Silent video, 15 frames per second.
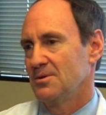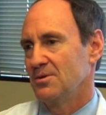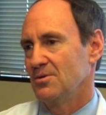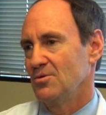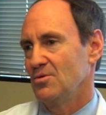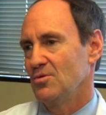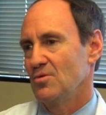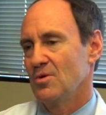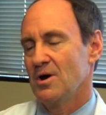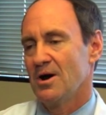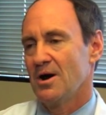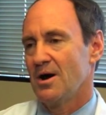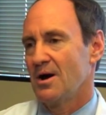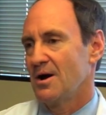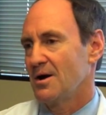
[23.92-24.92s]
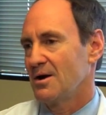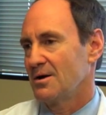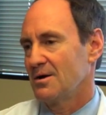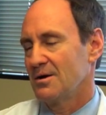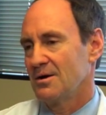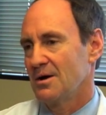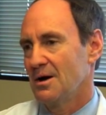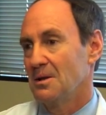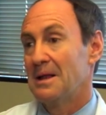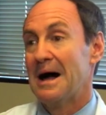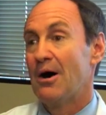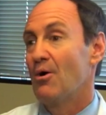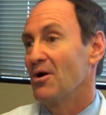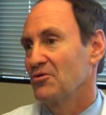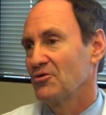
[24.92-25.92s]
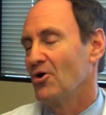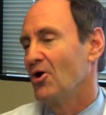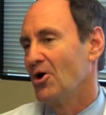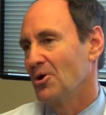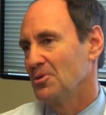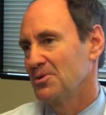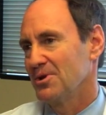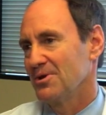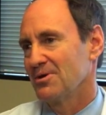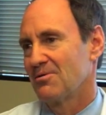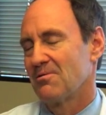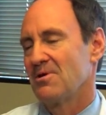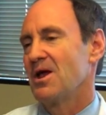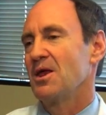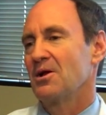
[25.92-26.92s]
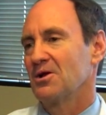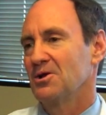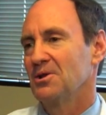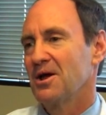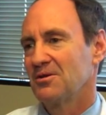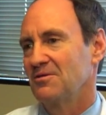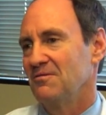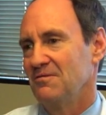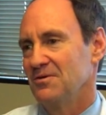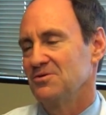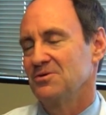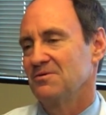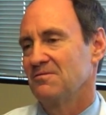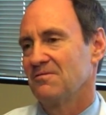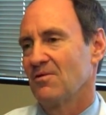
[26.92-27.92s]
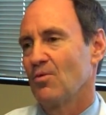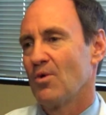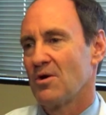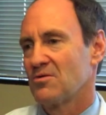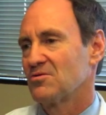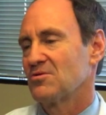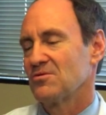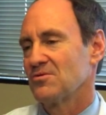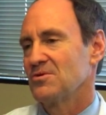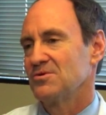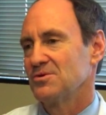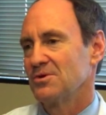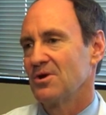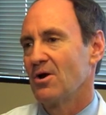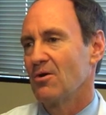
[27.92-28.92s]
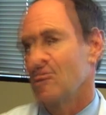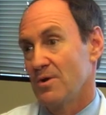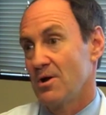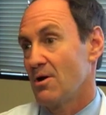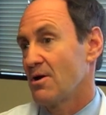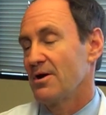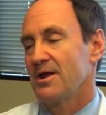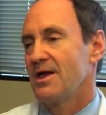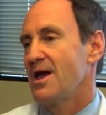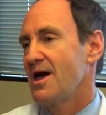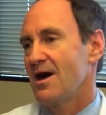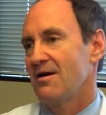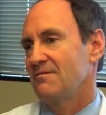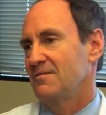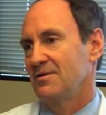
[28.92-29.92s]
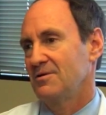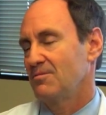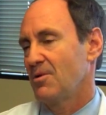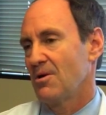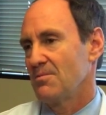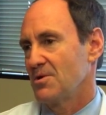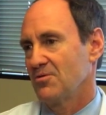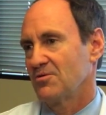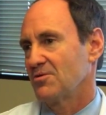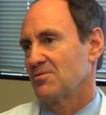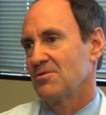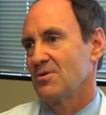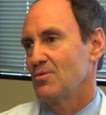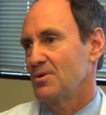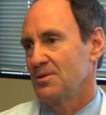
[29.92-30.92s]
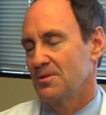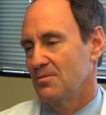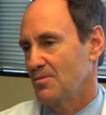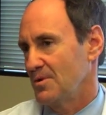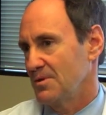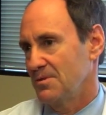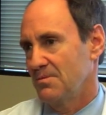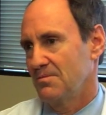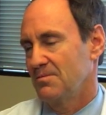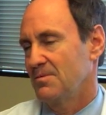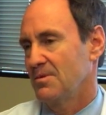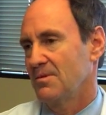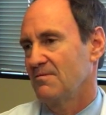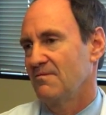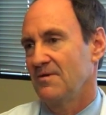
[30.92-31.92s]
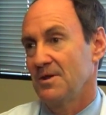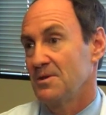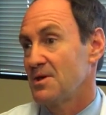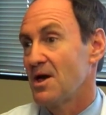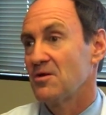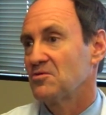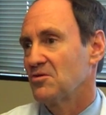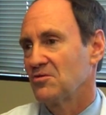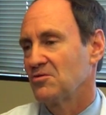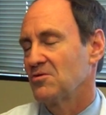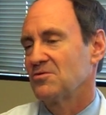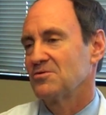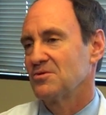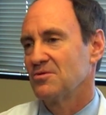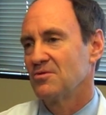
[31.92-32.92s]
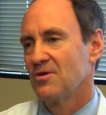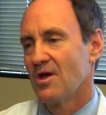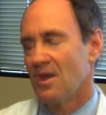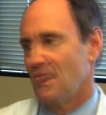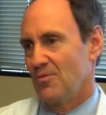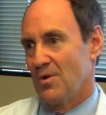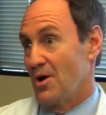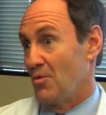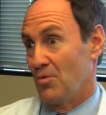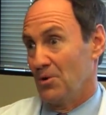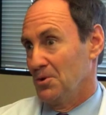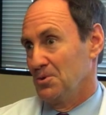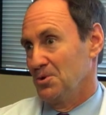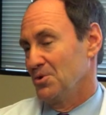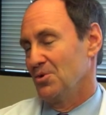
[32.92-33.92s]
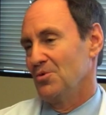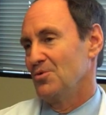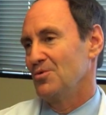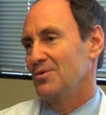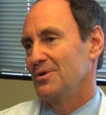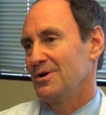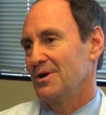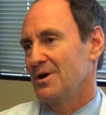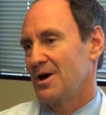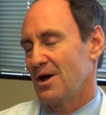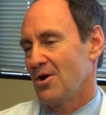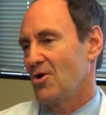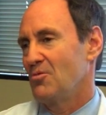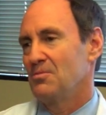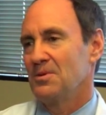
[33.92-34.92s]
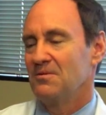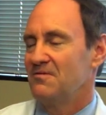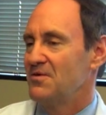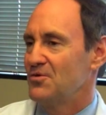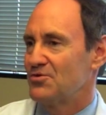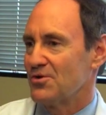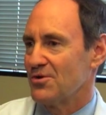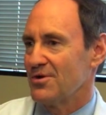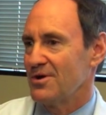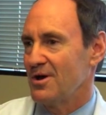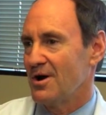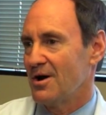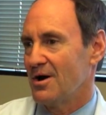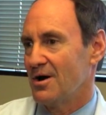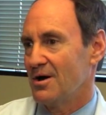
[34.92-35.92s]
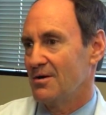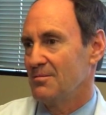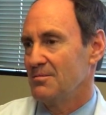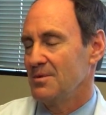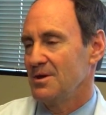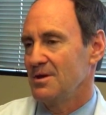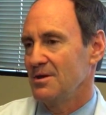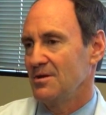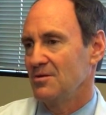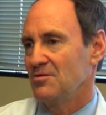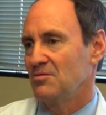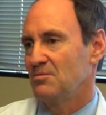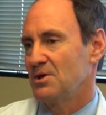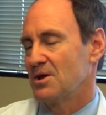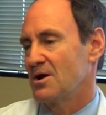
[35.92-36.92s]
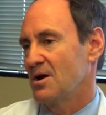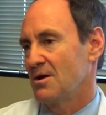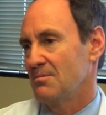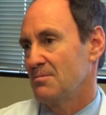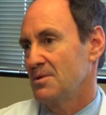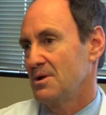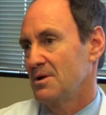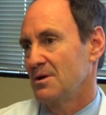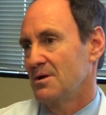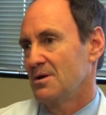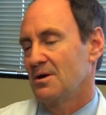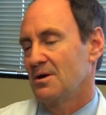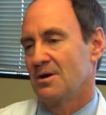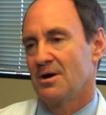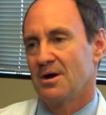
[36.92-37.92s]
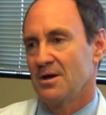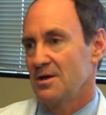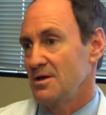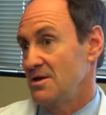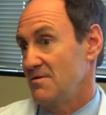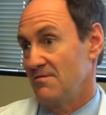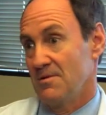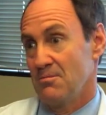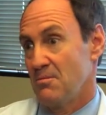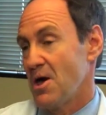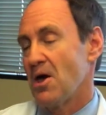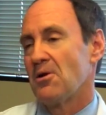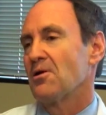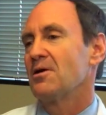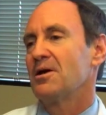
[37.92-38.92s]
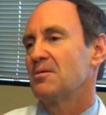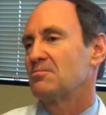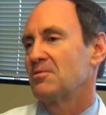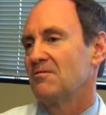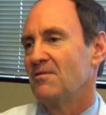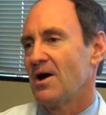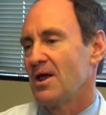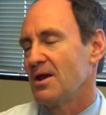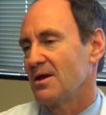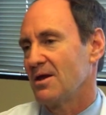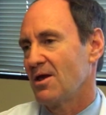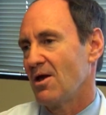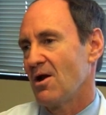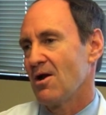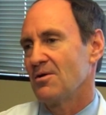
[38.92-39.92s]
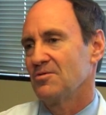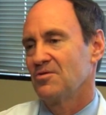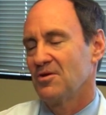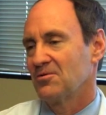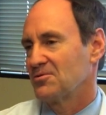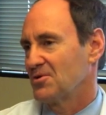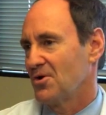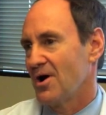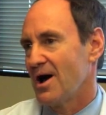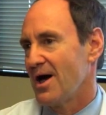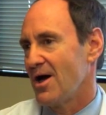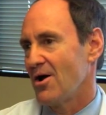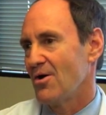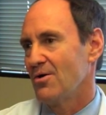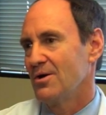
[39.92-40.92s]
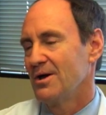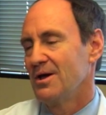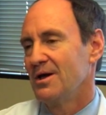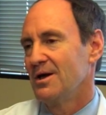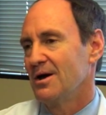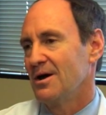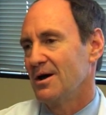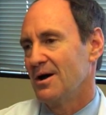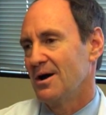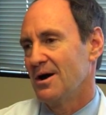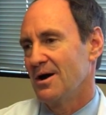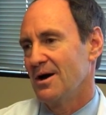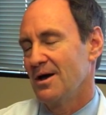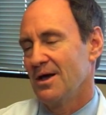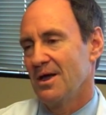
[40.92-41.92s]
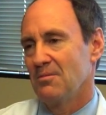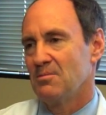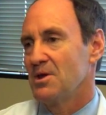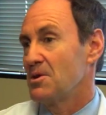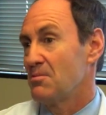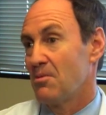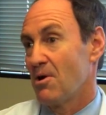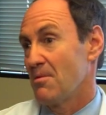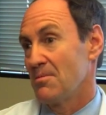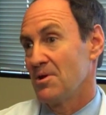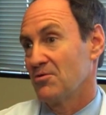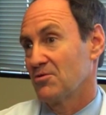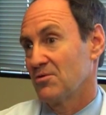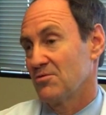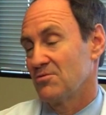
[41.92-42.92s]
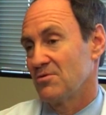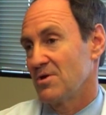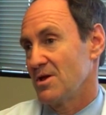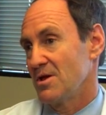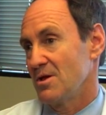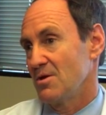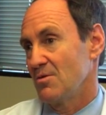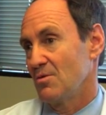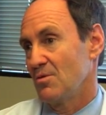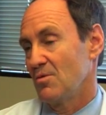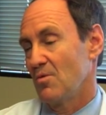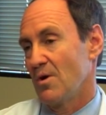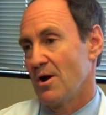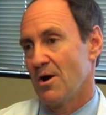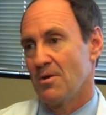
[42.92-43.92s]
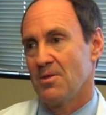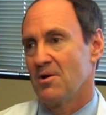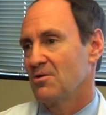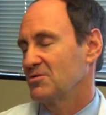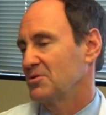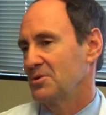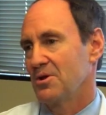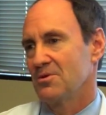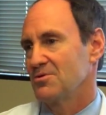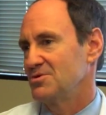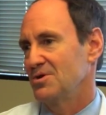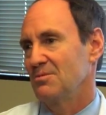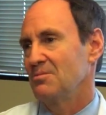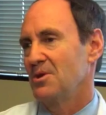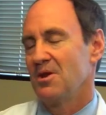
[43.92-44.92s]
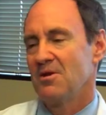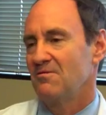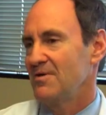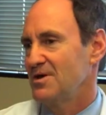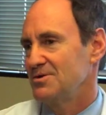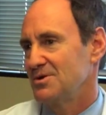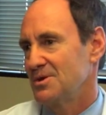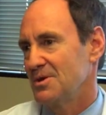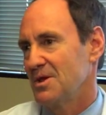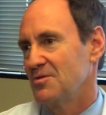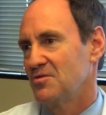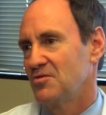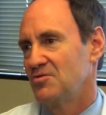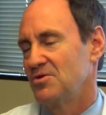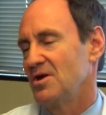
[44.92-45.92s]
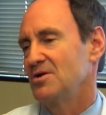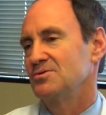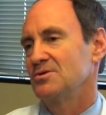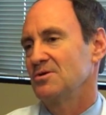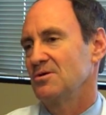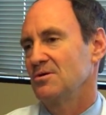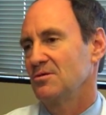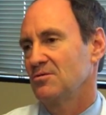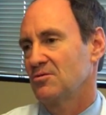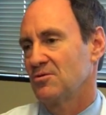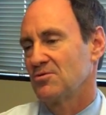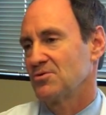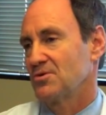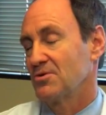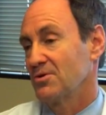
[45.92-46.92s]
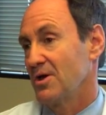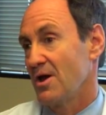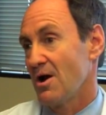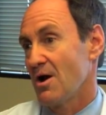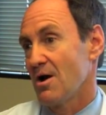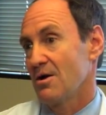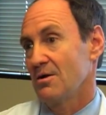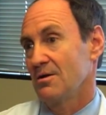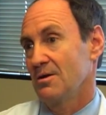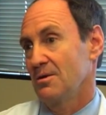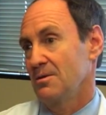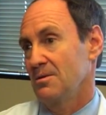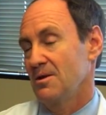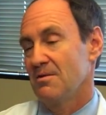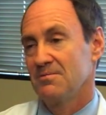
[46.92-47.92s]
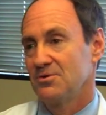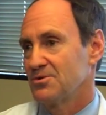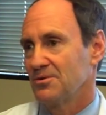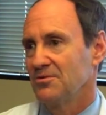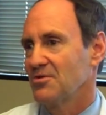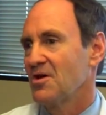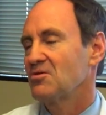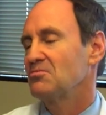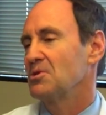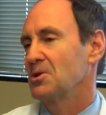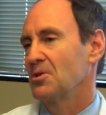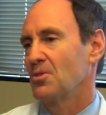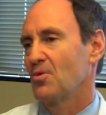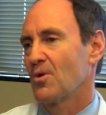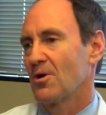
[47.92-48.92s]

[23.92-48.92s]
to uh, allow us all to create a collective vision for where surgery should go. We already have a Department of Surgery with, with fantastic surgeons. What we'll do, I hope, in the future um, is become uh, even better at providing care in Central Ohio uh, and be a Department of Surgery where there's leadership and innovation that's changing surgical care in every children's hospital in the